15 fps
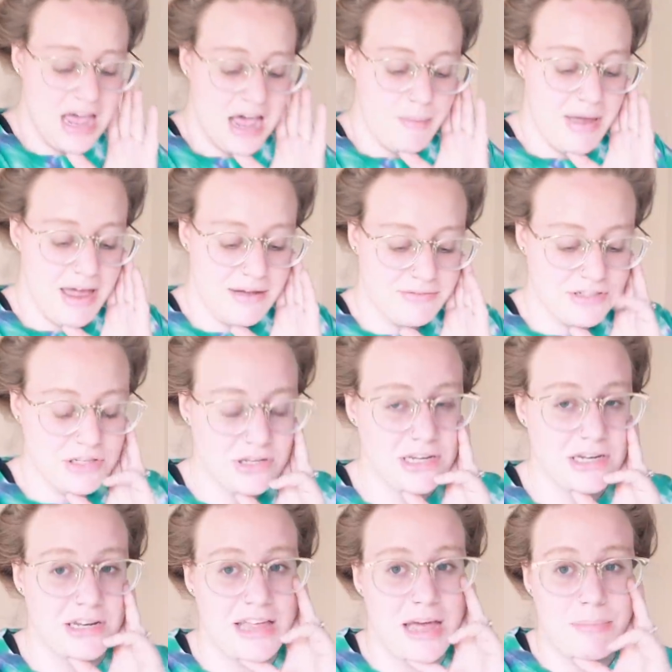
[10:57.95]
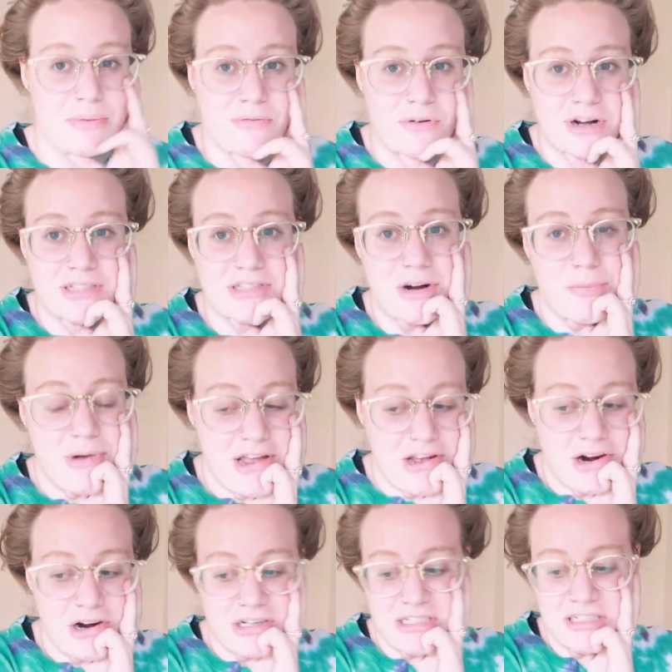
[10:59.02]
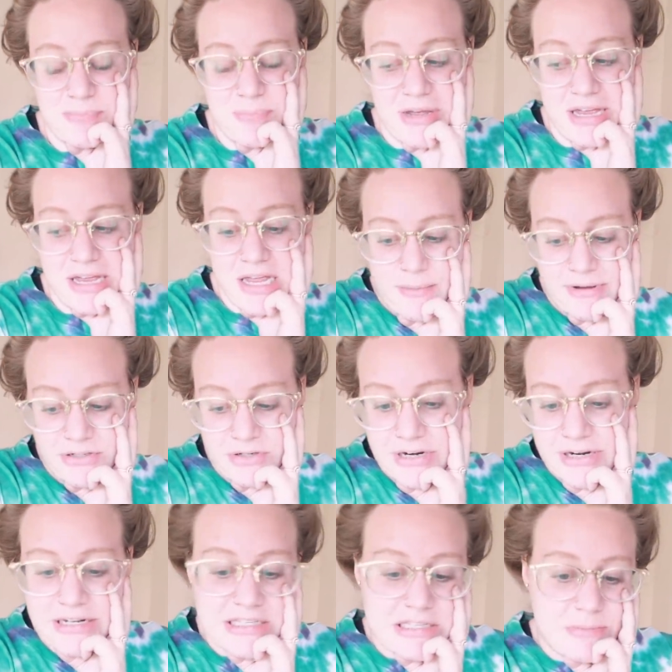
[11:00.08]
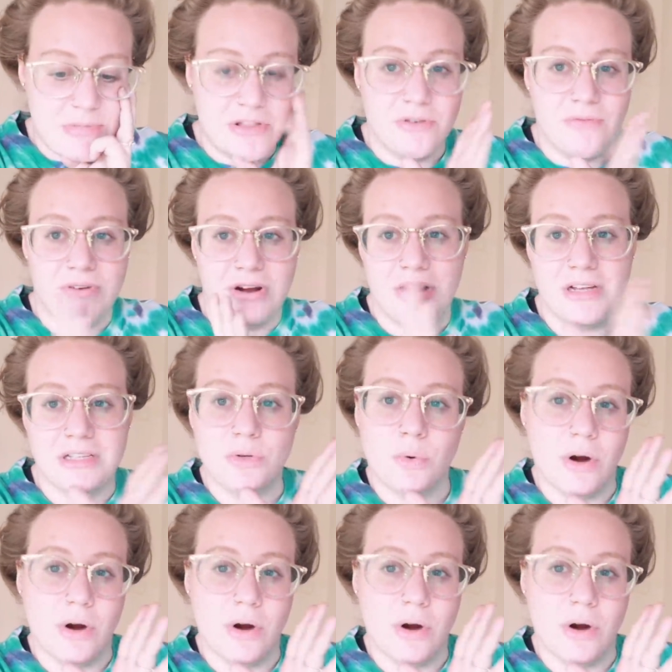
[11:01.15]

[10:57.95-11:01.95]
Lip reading: I might have to look into that before I start buying curtains. But I do need to get some other various